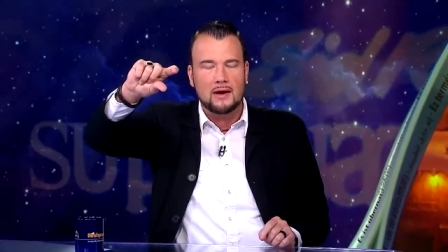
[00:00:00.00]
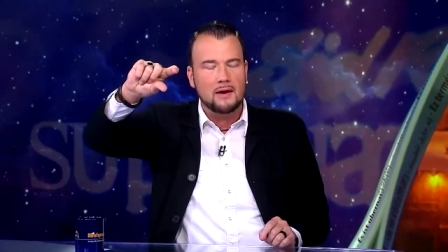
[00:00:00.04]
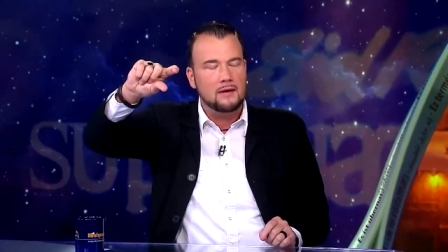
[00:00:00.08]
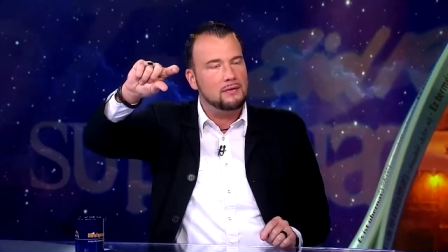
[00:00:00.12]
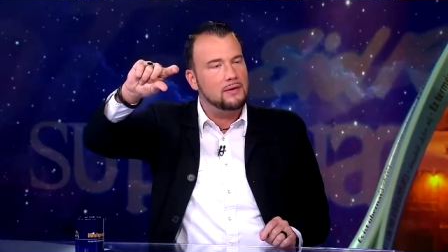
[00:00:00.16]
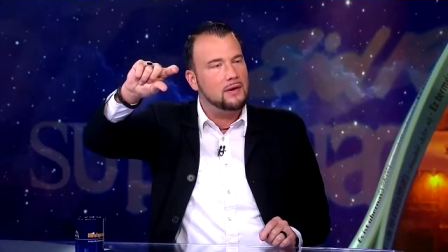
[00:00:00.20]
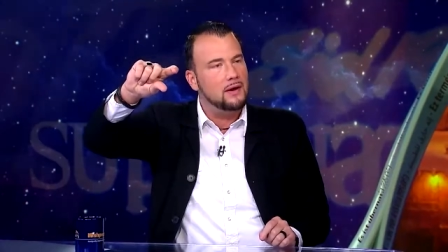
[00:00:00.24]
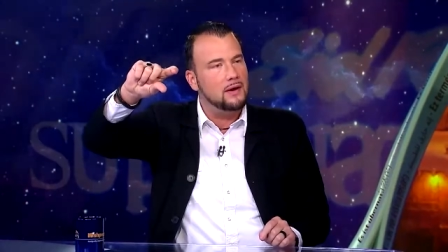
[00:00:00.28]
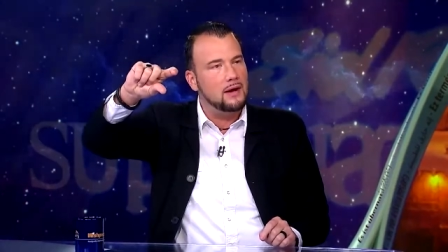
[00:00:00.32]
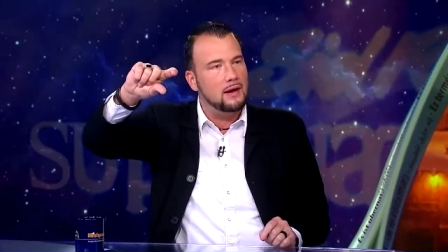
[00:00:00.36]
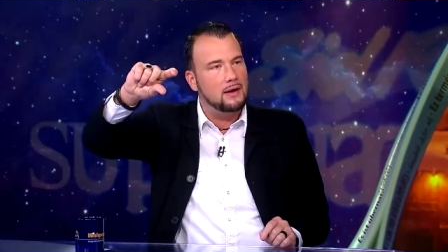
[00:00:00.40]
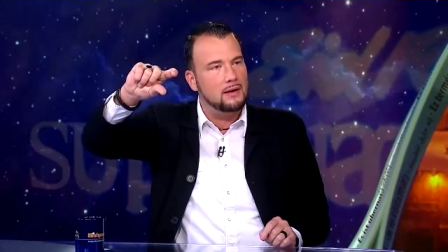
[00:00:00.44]

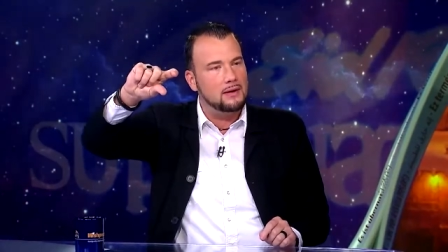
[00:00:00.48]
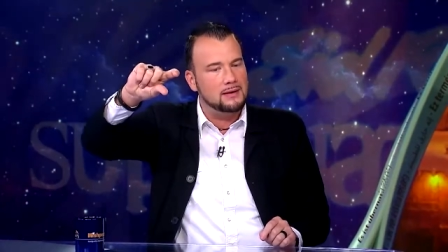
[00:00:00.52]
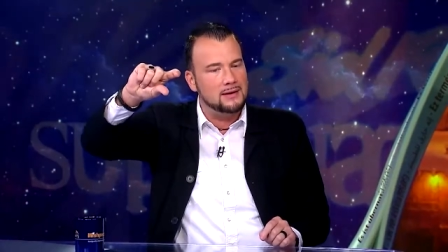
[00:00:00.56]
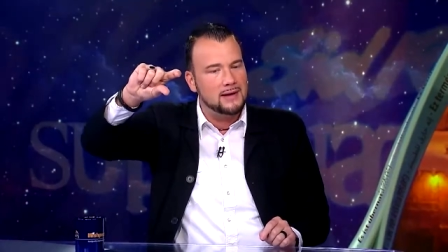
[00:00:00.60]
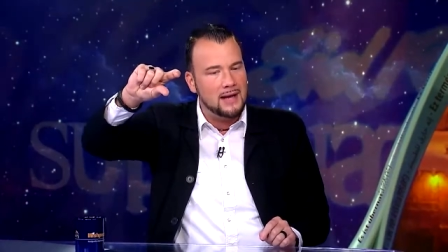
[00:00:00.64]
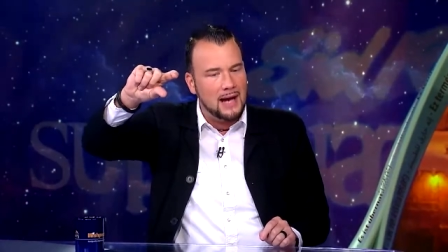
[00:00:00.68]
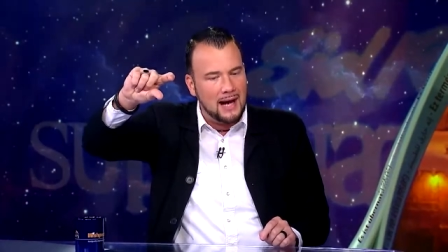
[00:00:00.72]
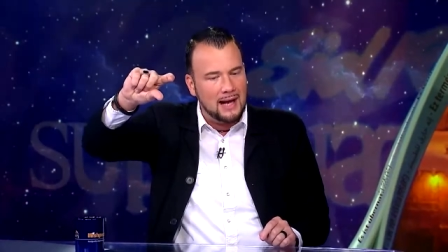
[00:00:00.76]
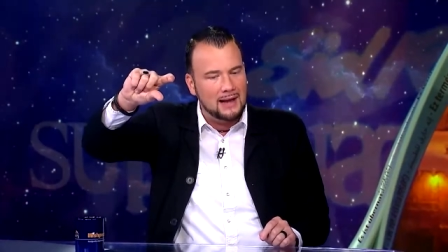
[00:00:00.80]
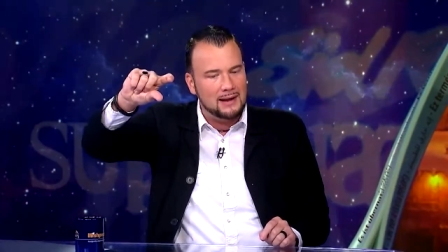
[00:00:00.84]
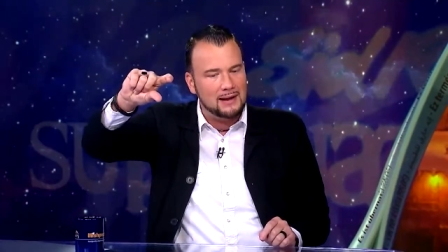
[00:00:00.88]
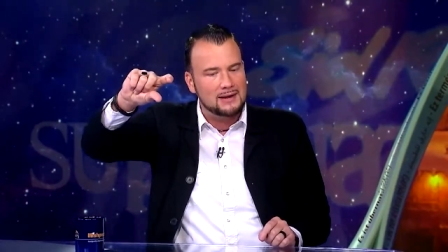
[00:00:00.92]
the
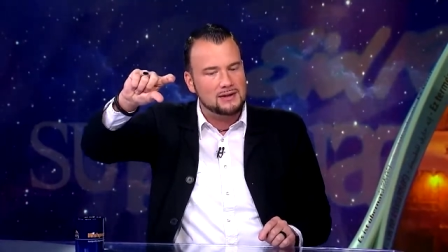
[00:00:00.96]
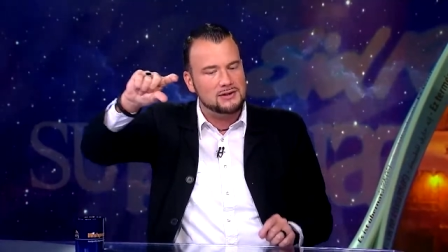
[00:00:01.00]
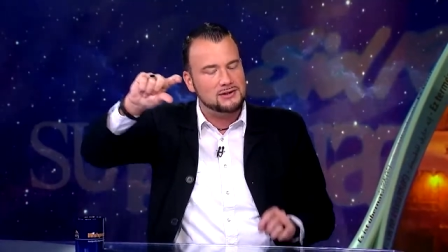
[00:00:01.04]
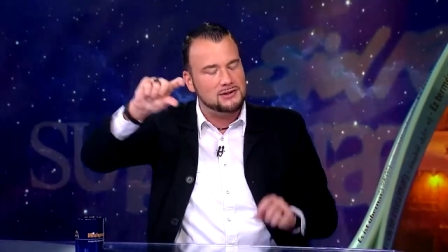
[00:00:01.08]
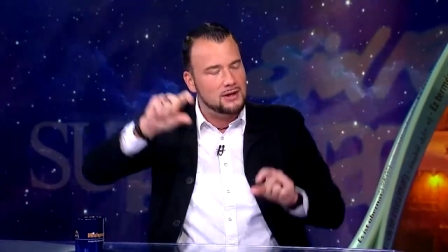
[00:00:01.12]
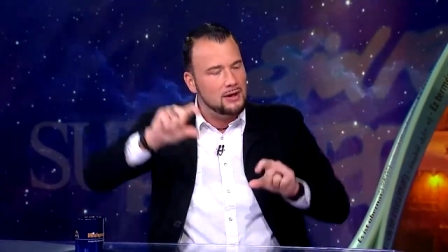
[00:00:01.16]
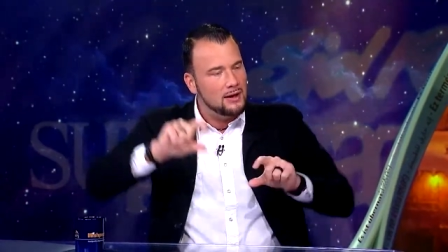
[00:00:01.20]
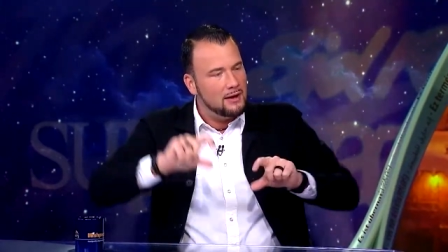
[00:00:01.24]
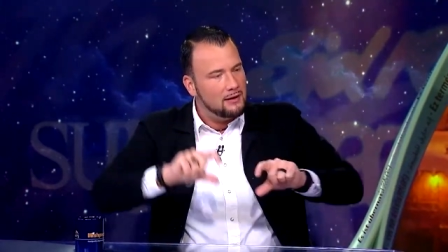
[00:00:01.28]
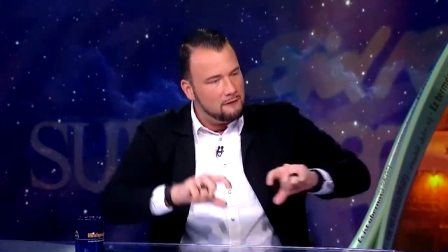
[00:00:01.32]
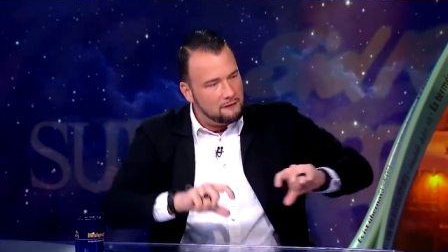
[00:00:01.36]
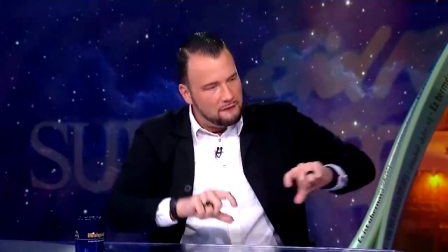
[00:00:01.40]
knowledge,
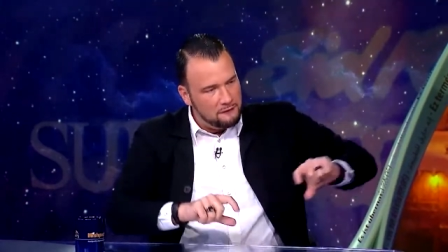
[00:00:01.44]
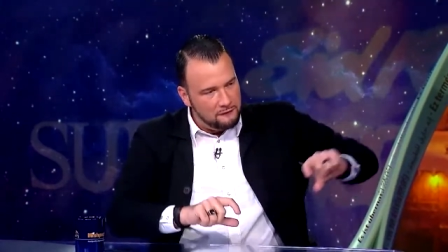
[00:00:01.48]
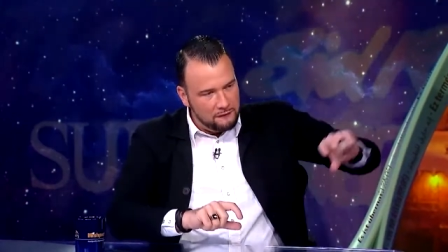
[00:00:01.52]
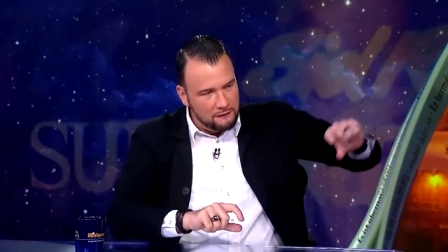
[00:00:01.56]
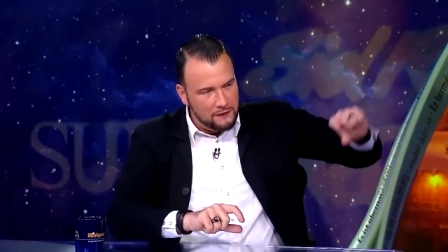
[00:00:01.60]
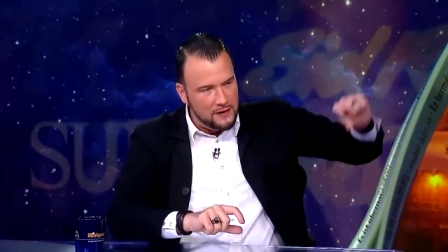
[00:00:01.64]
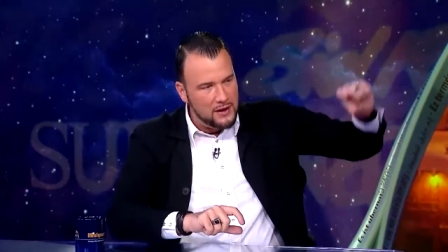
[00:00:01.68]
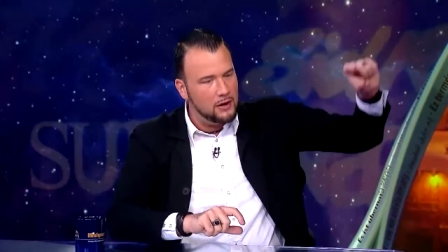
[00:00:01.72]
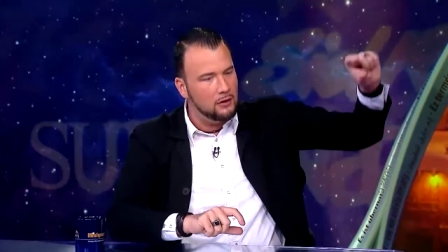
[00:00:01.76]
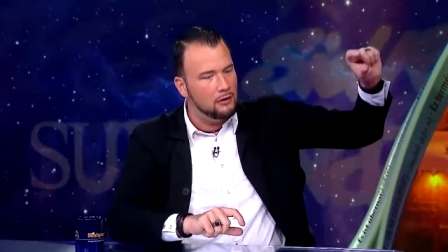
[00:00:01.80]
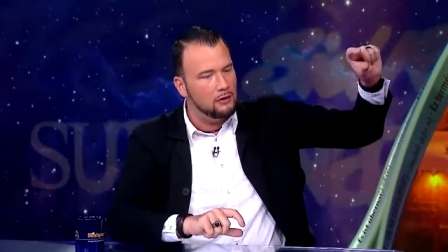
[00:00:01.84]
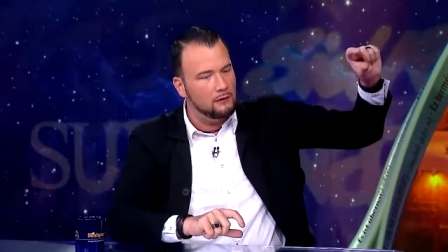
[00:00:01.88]

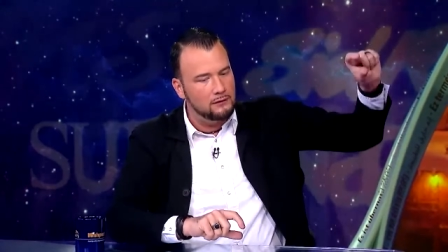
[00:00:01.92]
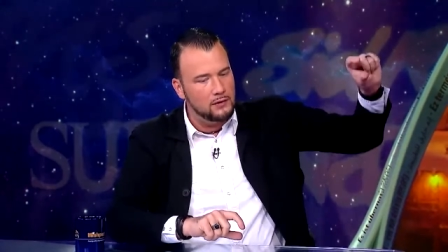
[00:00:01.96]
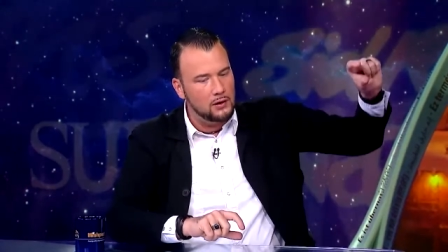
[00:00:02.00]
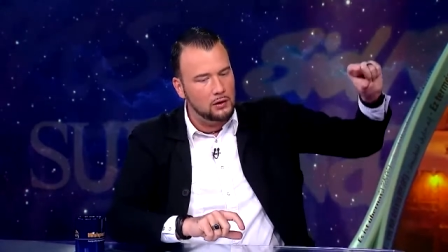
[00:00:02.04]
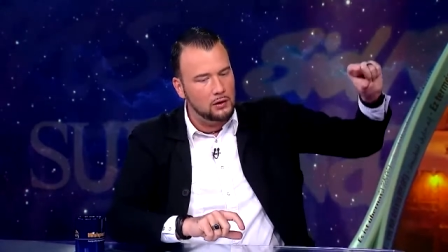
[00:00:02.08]
fear of the